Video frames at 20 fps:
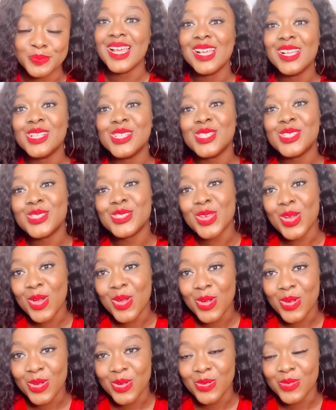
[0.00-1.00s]

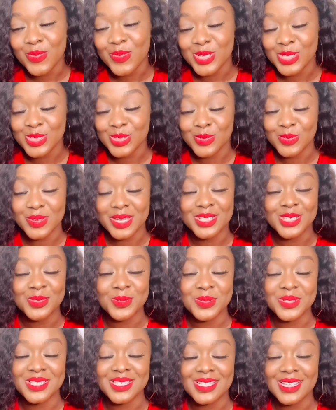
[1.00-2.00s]
So first of all, I just want
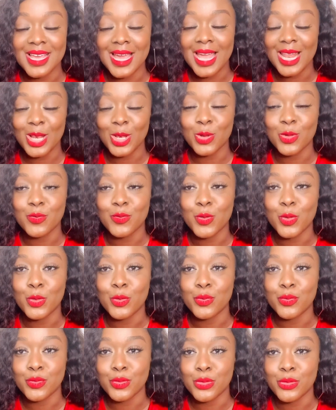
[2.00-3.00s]
to say I love all
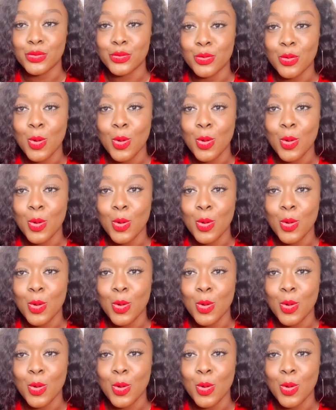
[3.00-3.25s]
of you,